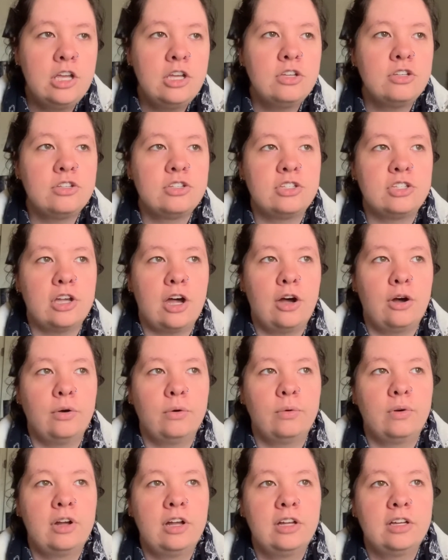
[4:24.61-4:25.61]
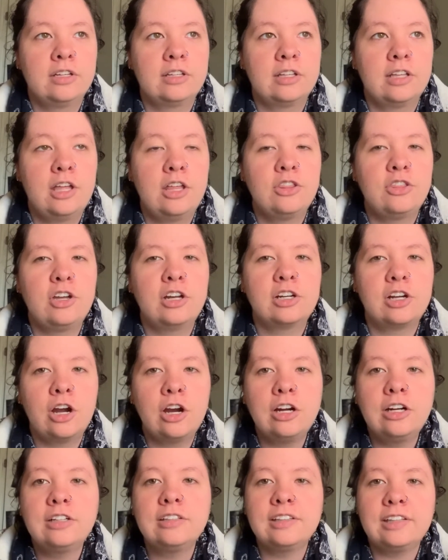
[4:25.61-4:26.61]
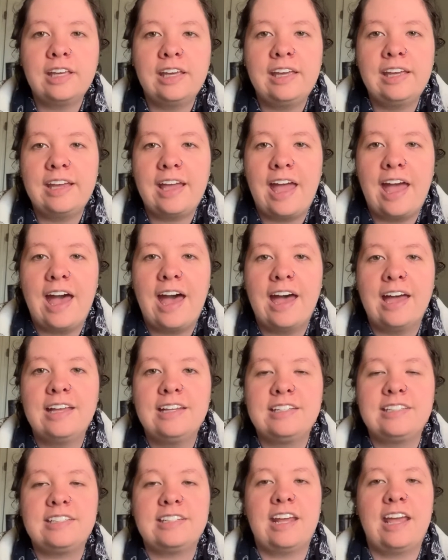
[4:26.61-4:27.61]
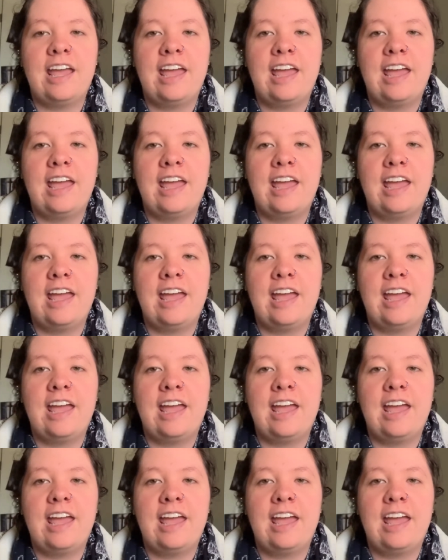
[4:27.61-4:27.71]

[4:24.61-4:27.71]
So they're currently at